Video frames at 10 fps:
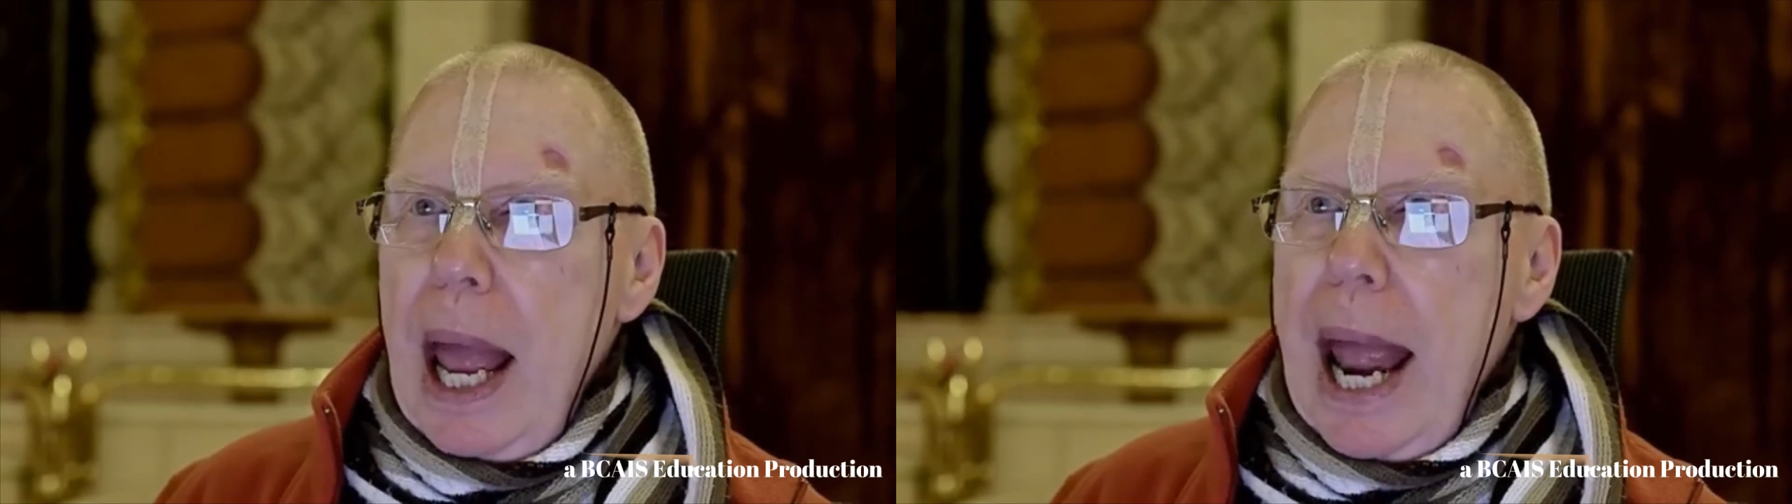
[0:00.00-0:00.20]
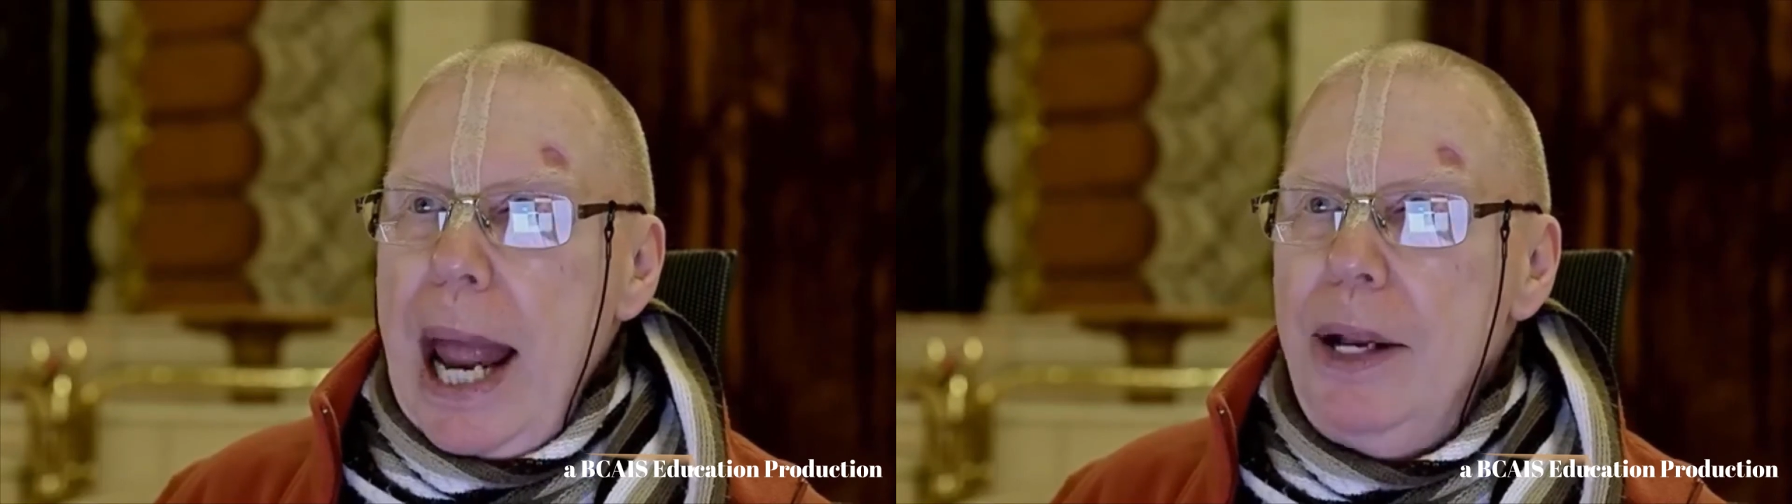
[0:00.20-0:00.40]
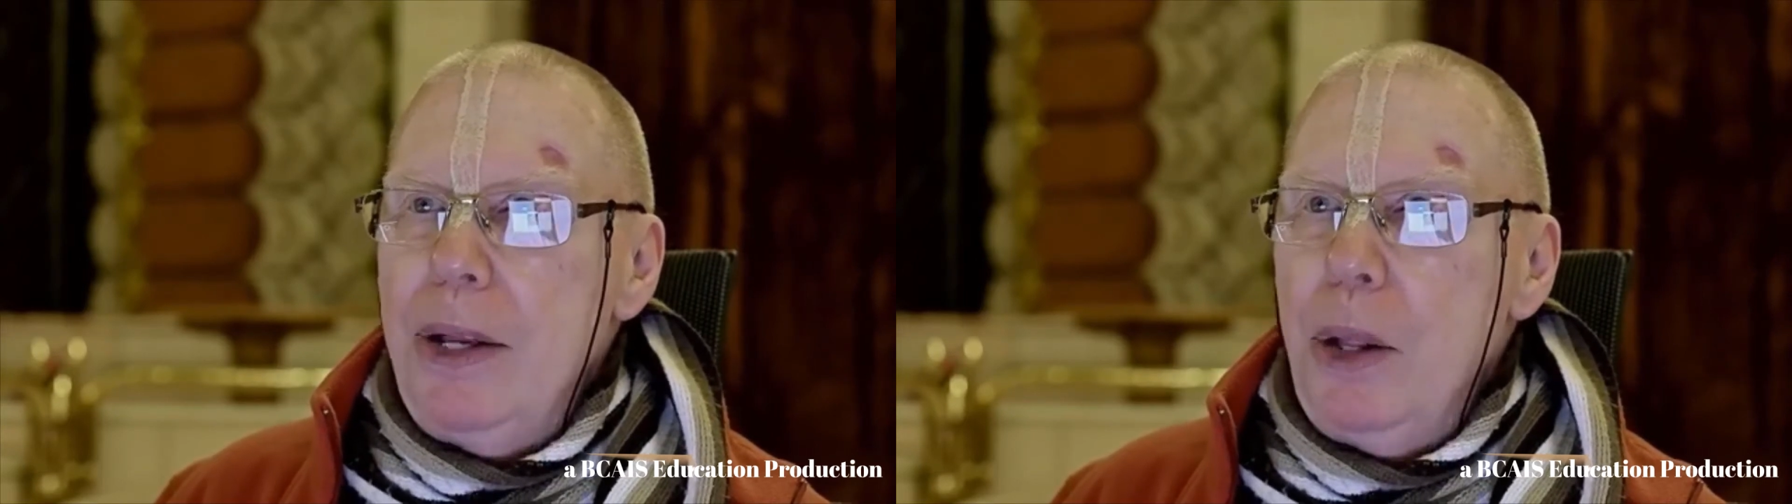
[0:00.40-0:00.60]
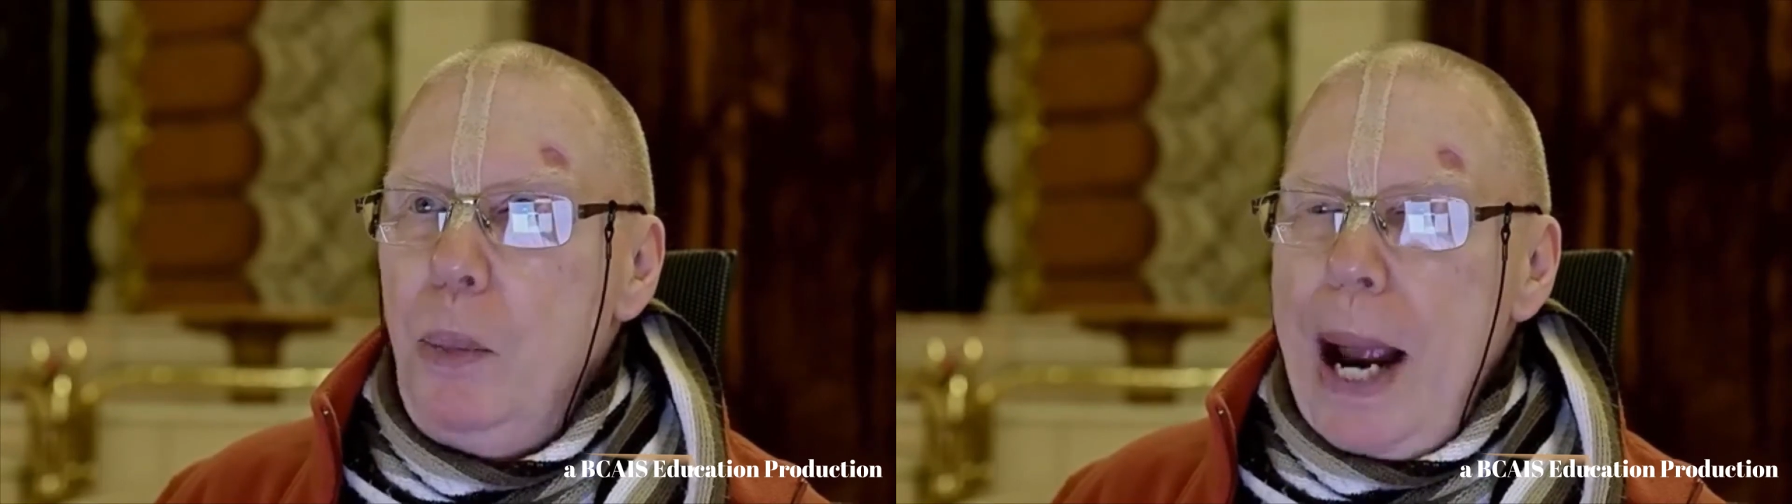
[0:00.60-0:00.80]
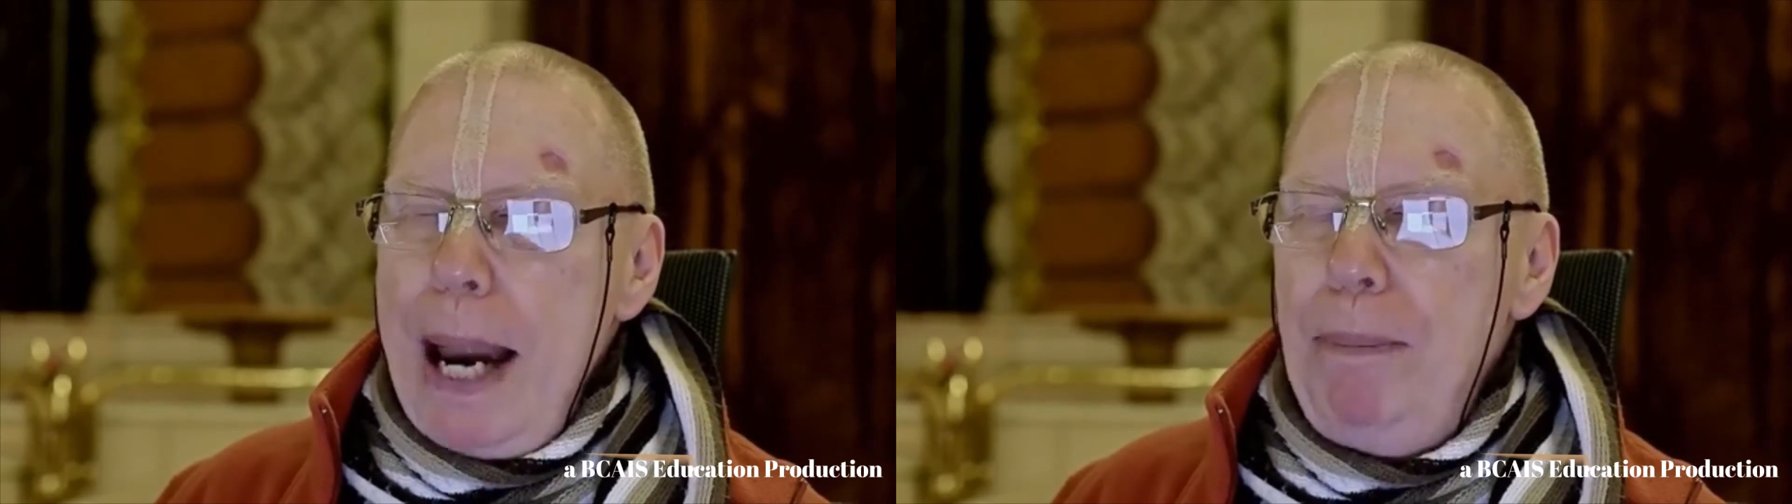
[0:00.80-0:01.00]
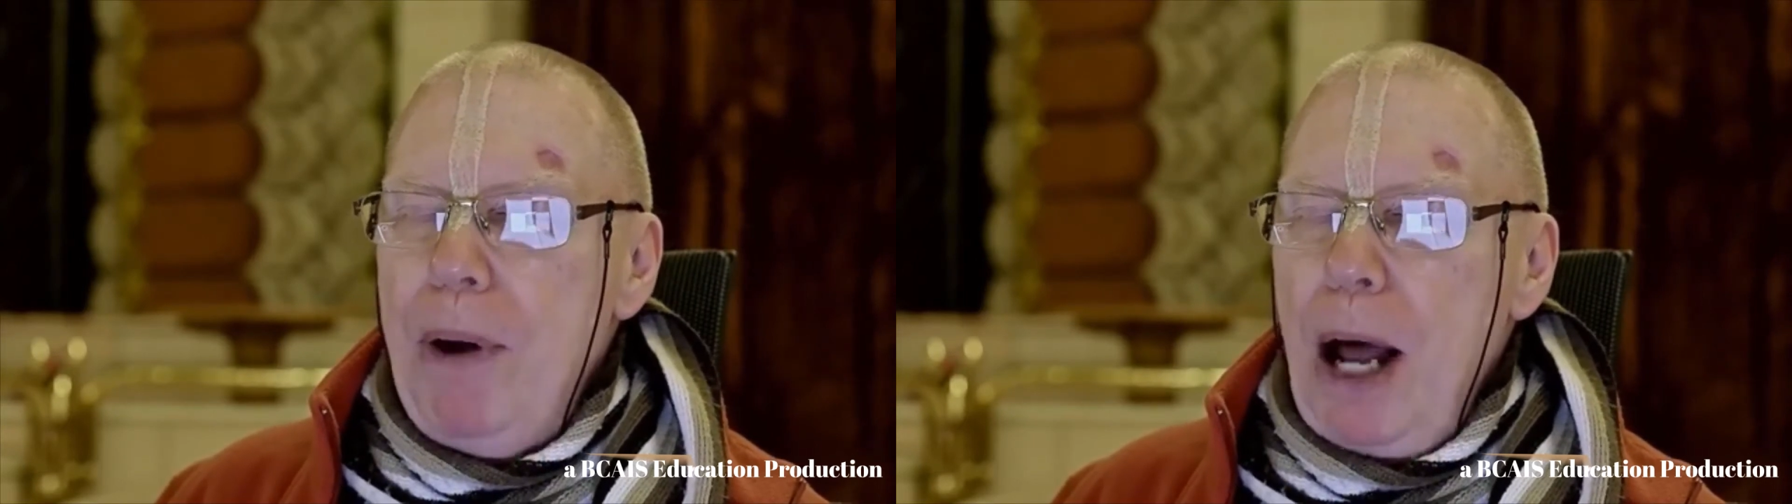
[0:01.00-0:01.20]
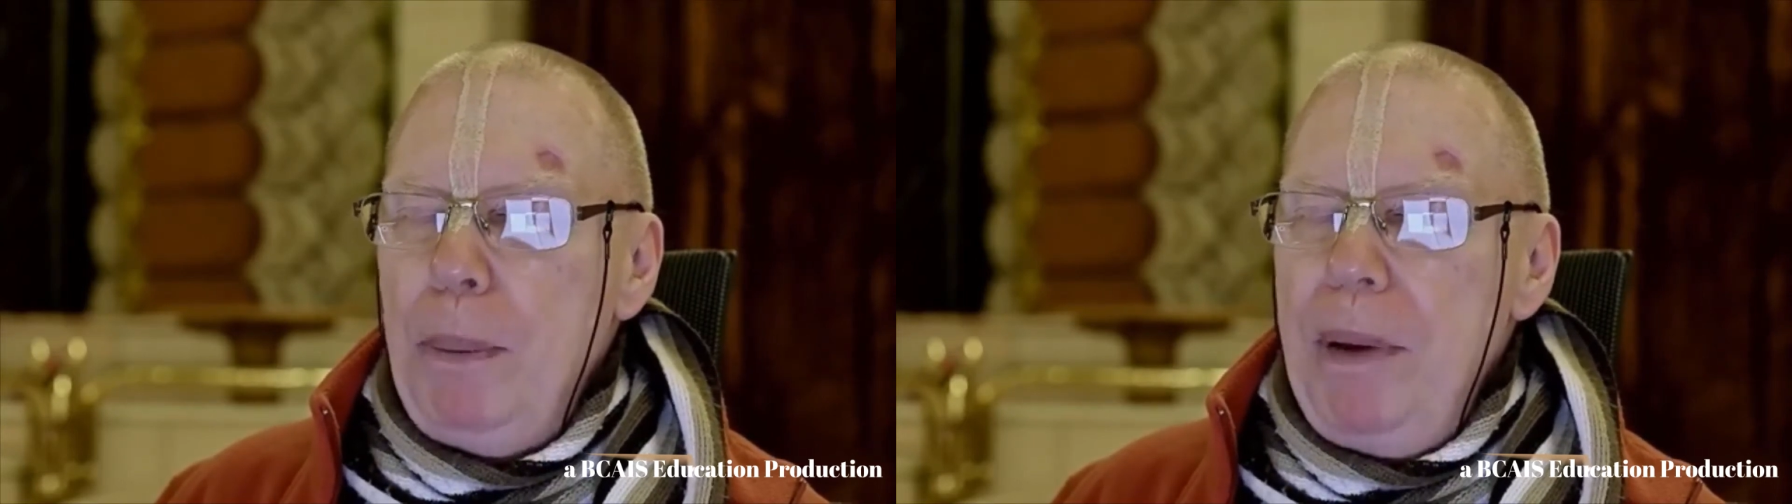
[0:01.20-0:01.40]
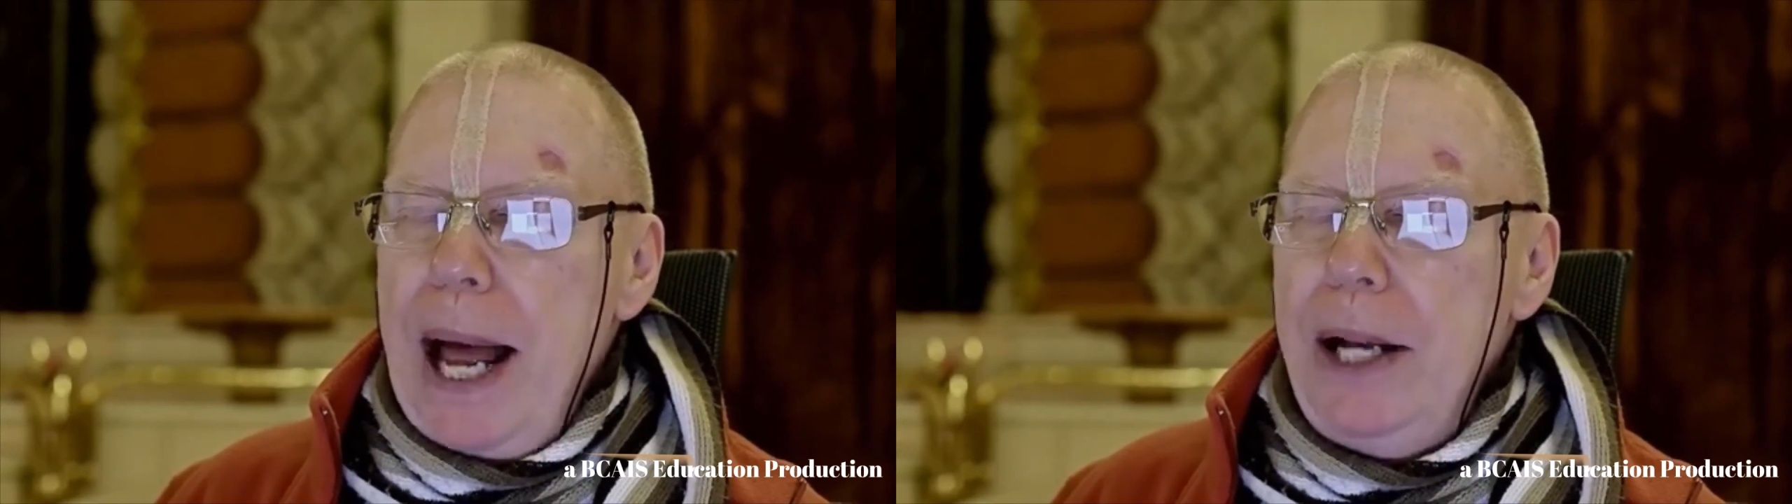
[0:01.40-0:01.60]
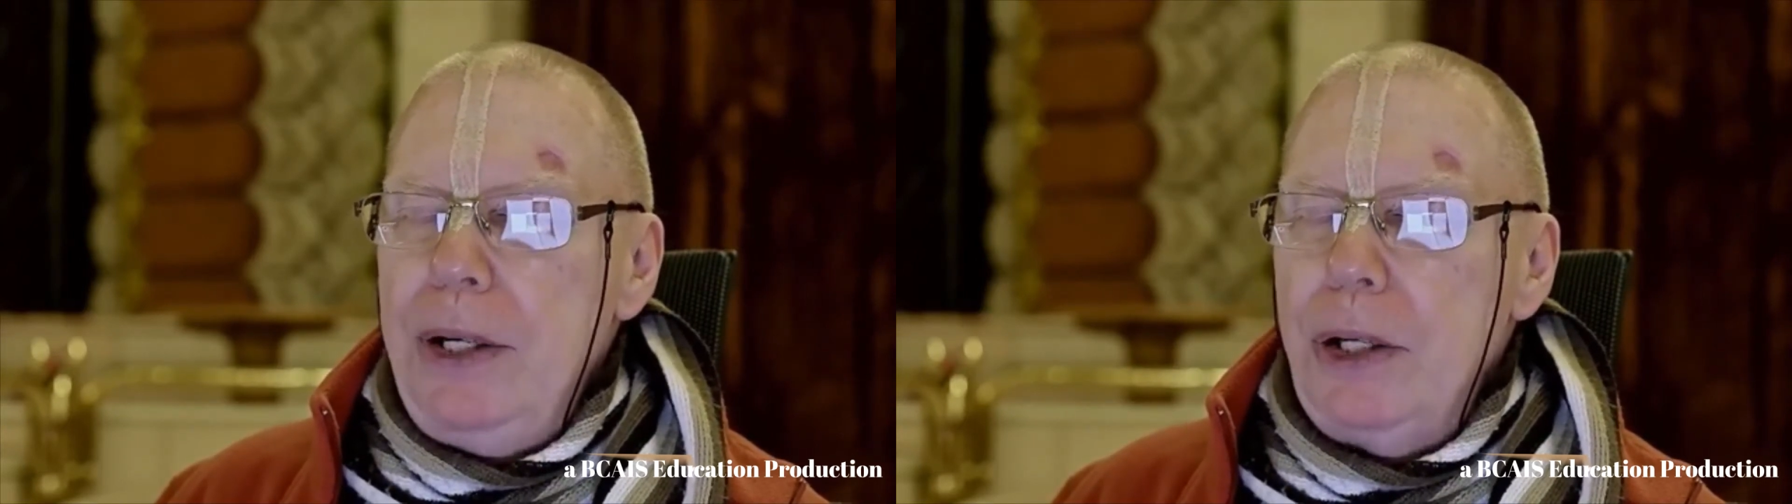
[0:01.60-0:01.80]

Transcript: and the way Prabhupada